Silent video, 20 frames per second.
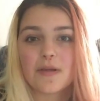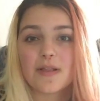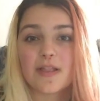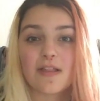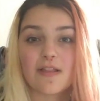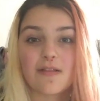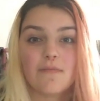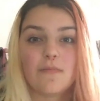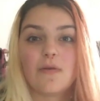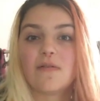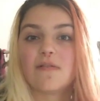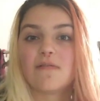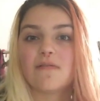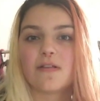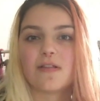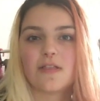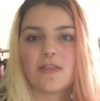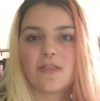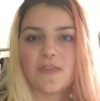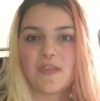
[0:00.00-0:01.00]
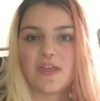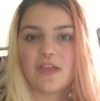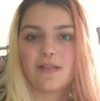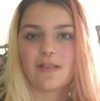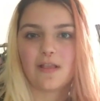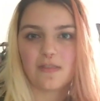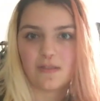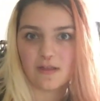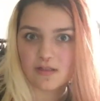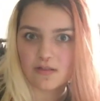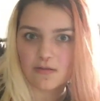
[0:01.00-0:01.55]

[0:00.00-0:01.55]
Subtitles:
because it's the most recent thing that they